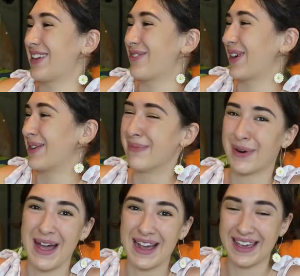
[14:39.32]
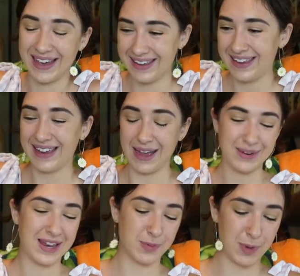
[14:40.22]
like a fucking maraca. I
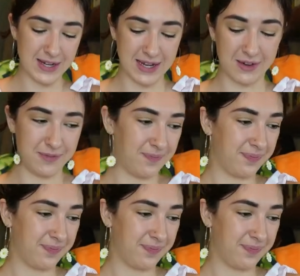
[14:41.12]
need to put it down.